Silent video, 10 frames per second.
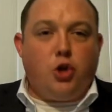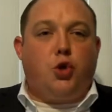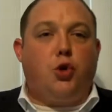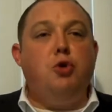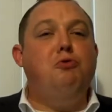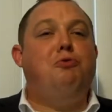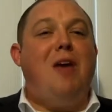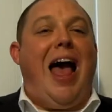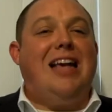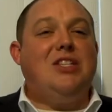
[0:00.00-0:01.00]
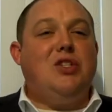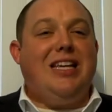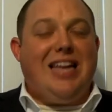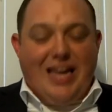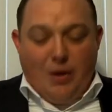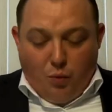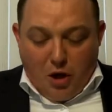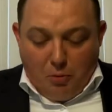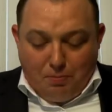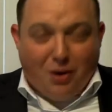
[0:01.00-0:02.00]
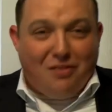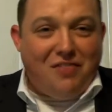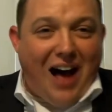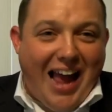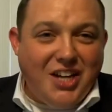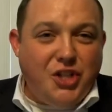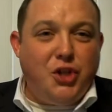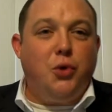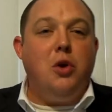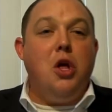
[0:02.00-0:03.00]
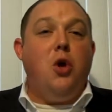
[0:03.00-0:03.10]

True fasting, it will provide you